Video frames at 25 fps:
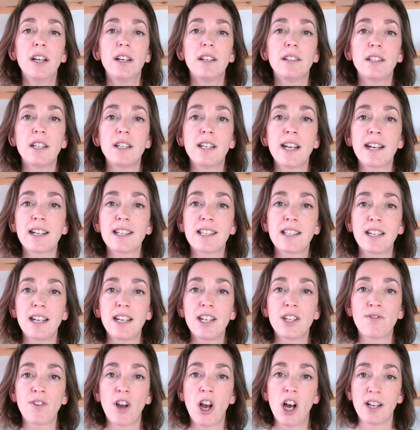The next
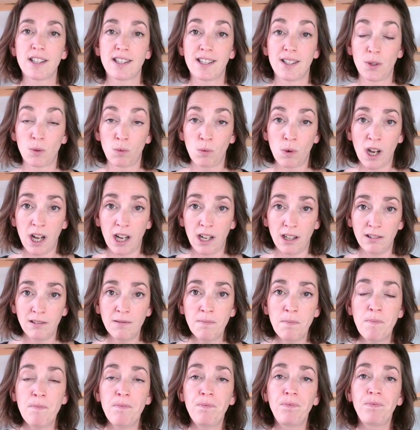stage for us as
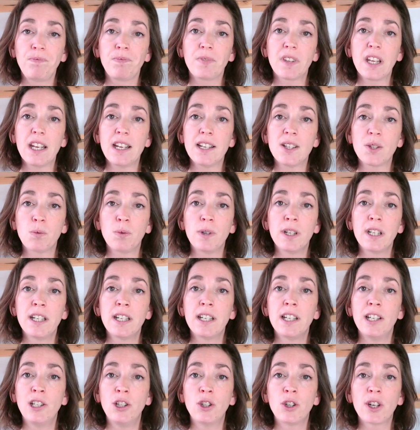well is
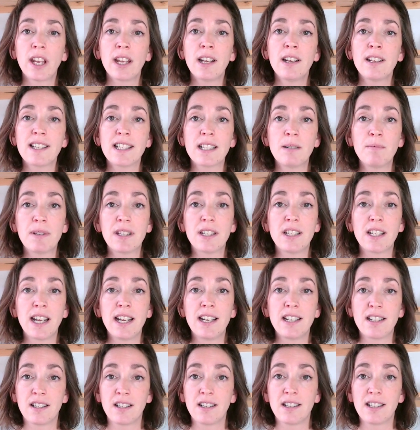we're looking at some of the
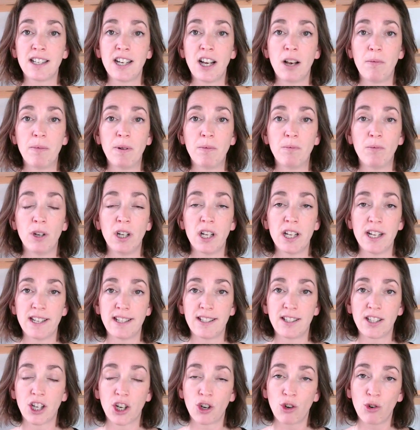data that's now been
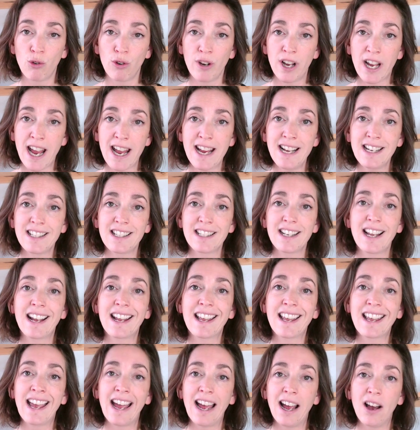released to create a
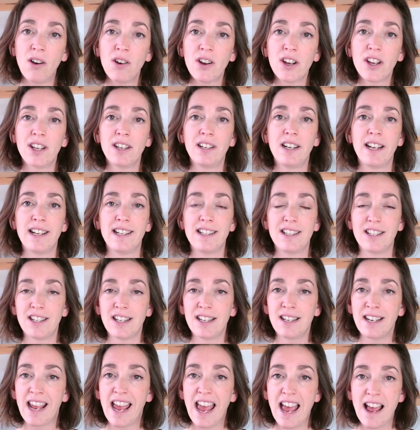calculated
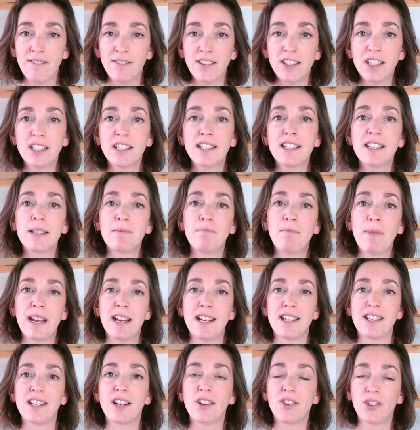and
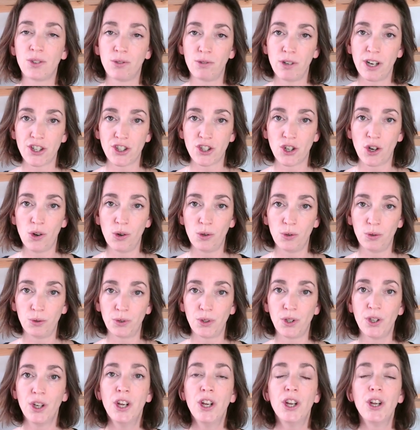evidence-based
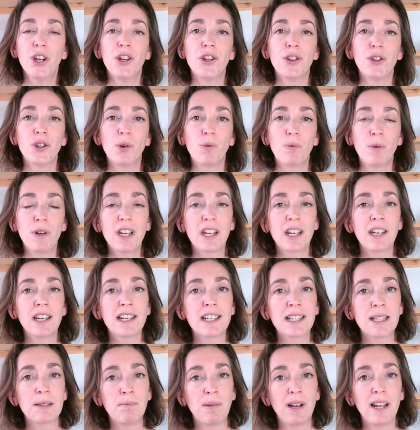threshold that we can
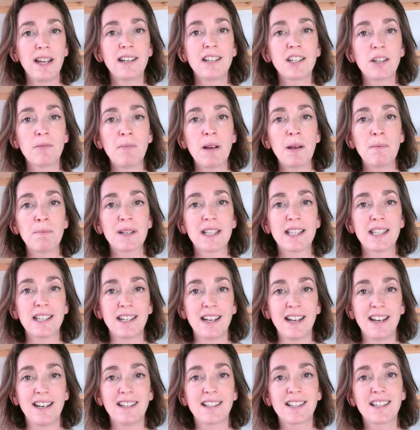explain to member
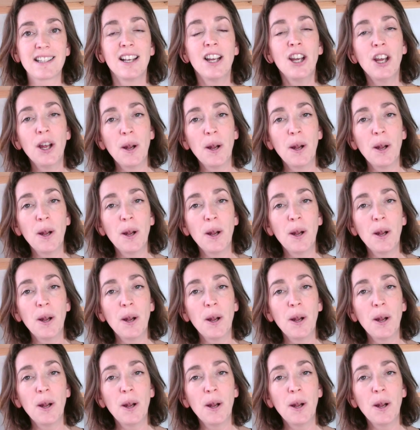states